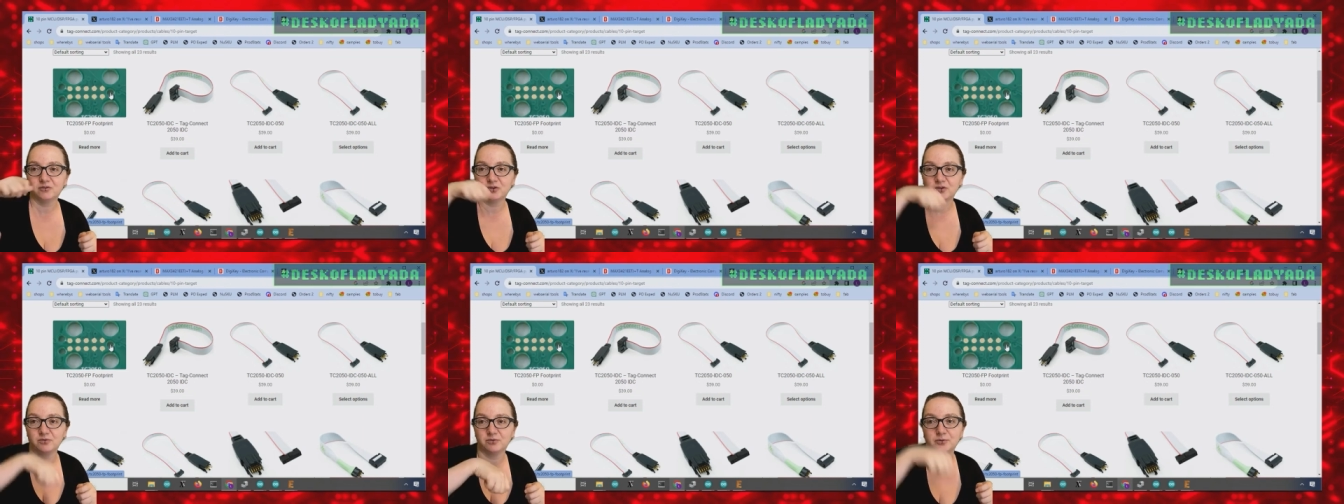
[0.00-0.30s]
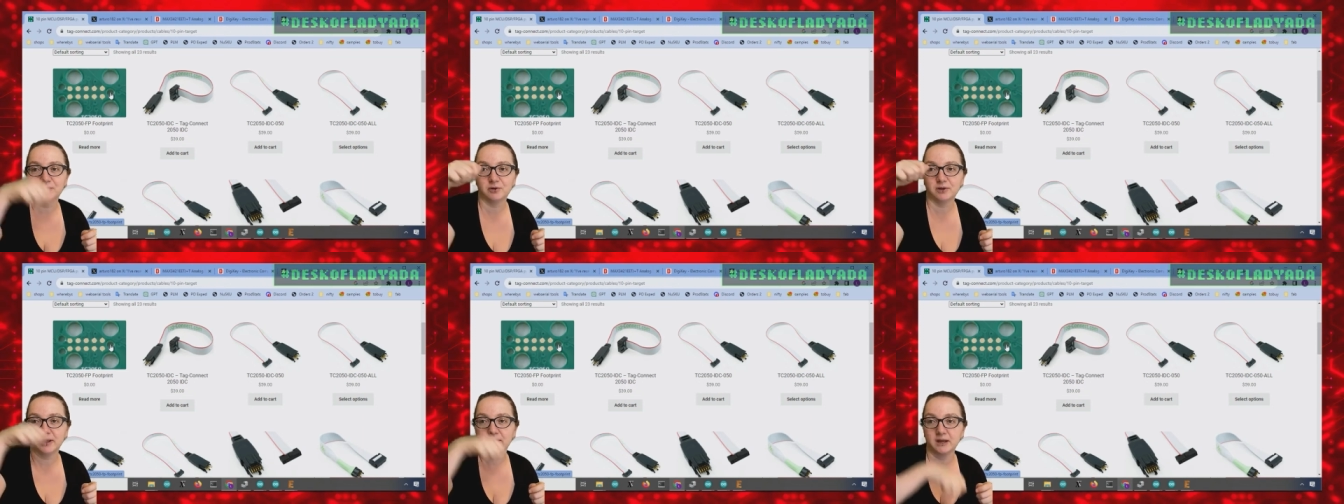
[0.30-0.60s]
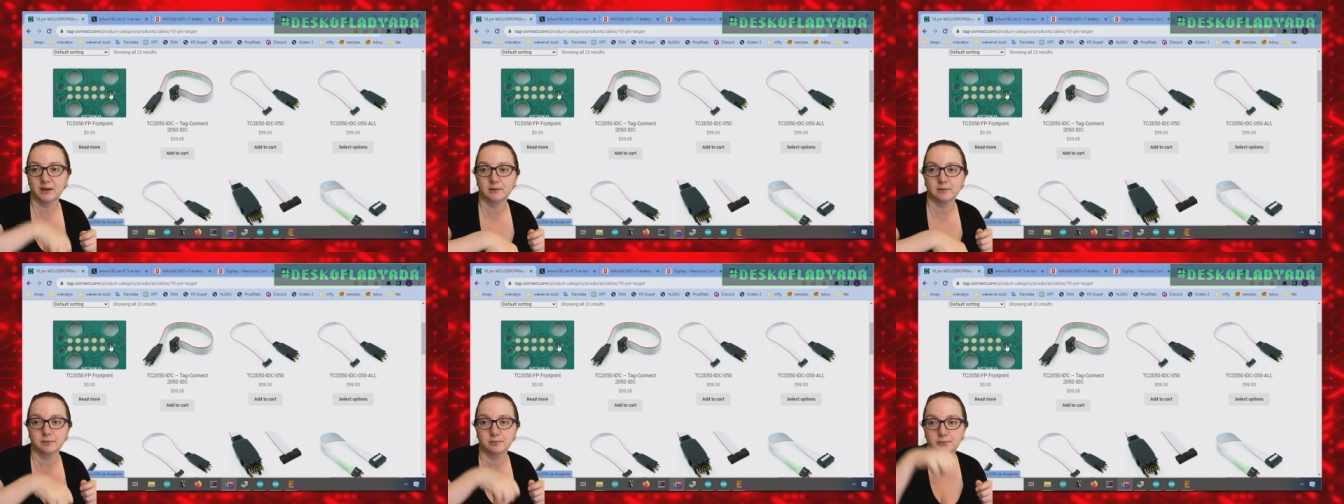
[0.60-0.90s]
It's just for
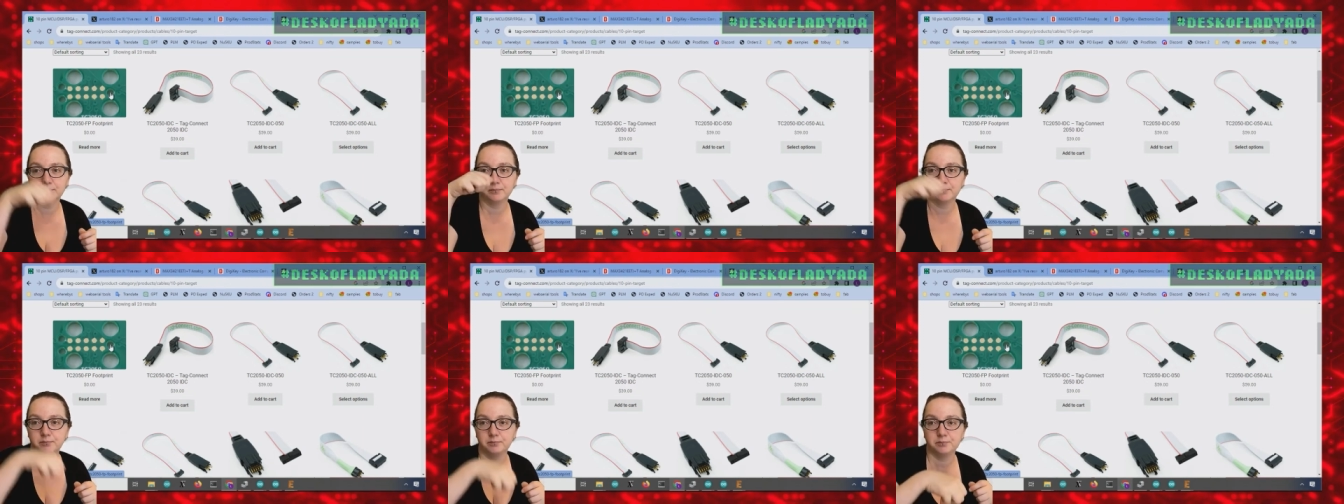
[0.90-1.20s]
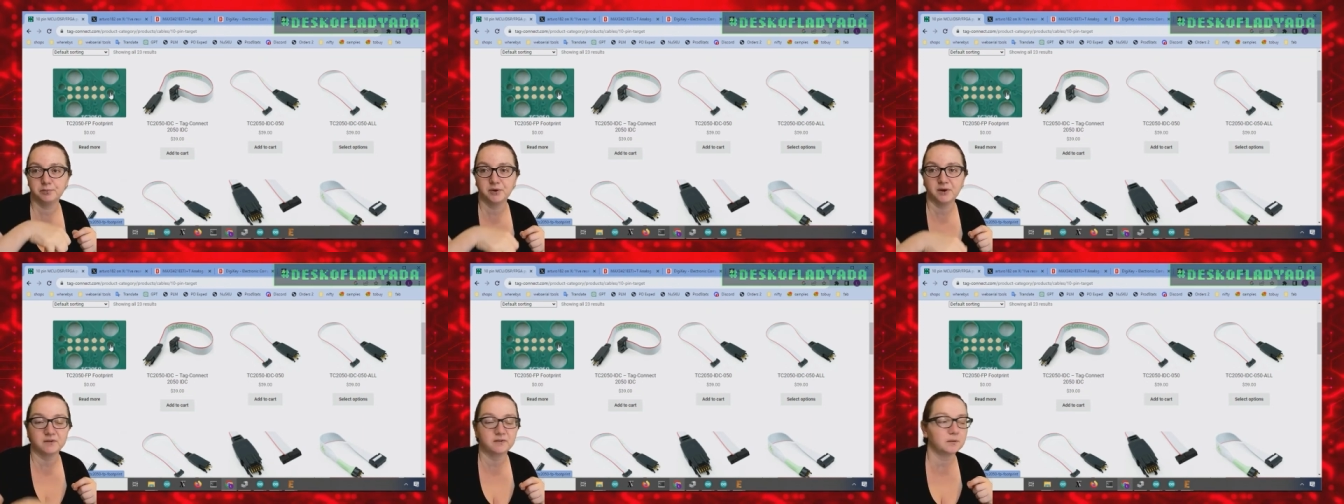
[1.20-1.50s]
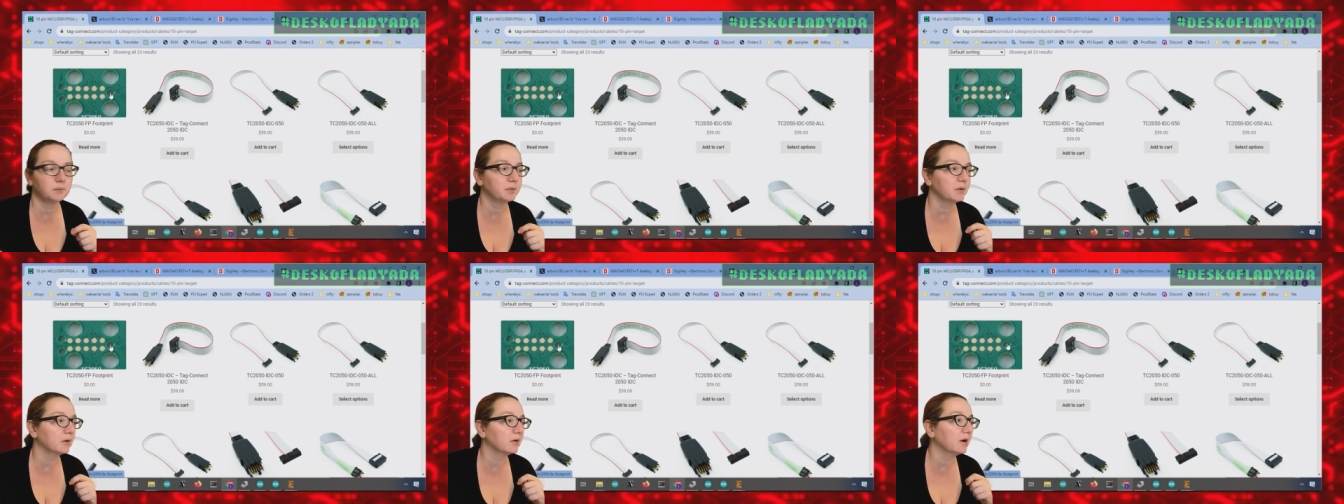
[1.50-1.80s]
like press
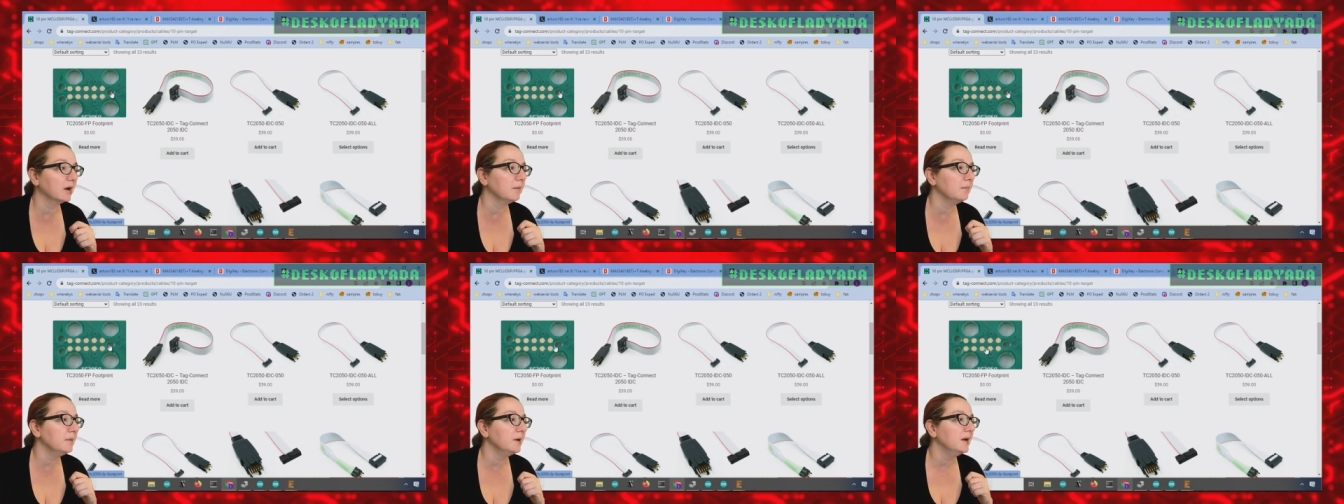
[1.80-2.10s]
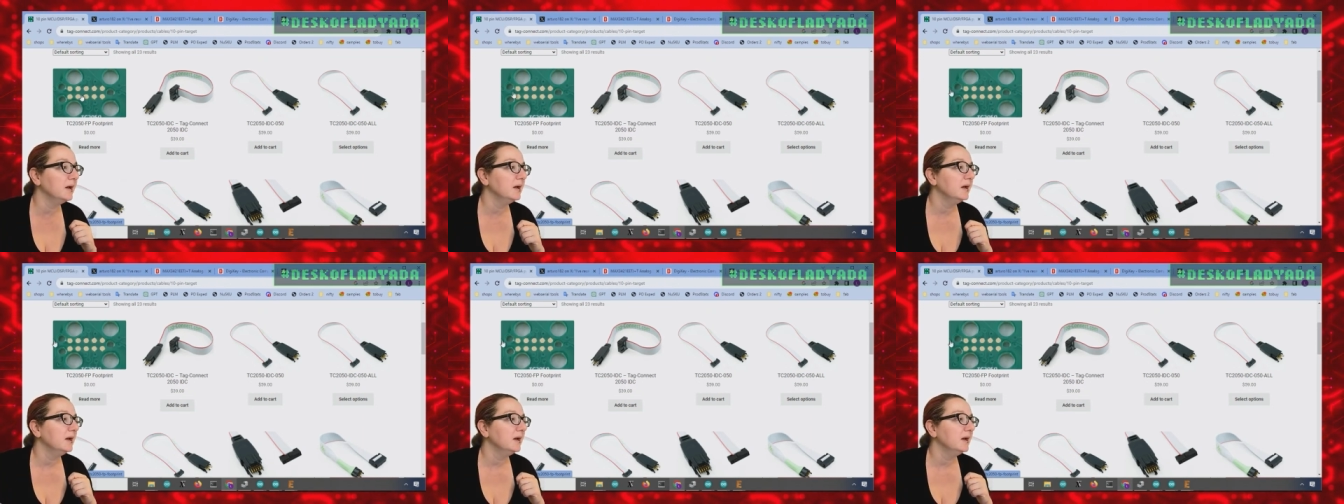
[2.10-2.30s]
to program.